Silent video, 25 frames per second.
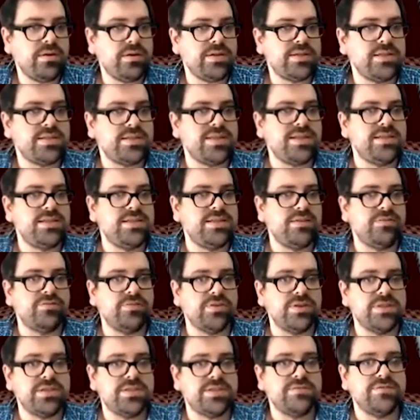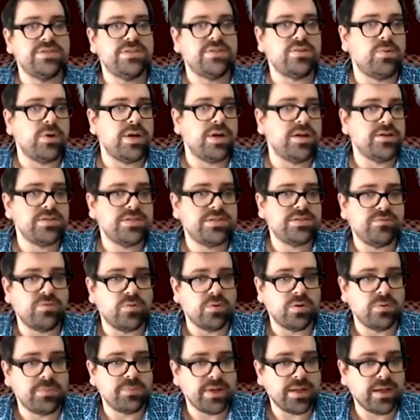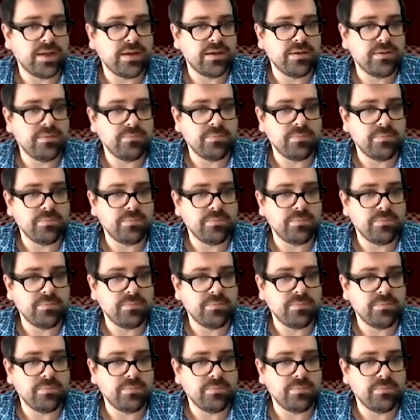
It's the difference of squares formula.